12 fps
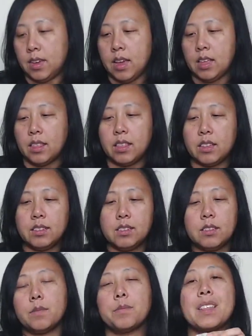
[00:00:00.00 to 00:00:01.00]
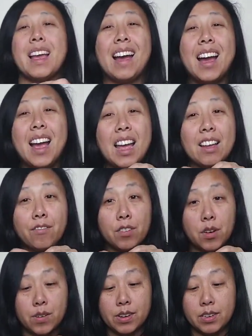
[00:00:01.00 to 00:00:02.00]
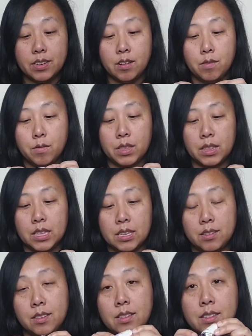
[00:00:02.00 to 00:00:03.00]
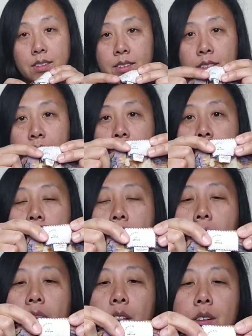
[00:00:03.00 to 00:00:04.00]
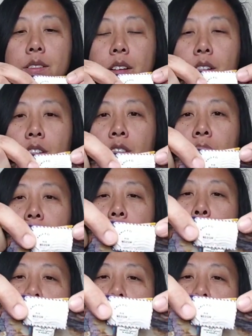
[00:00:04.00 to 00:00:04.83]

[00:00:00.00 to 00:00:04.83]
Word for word: this I have no idea what this is. I know it's an Ur- Urban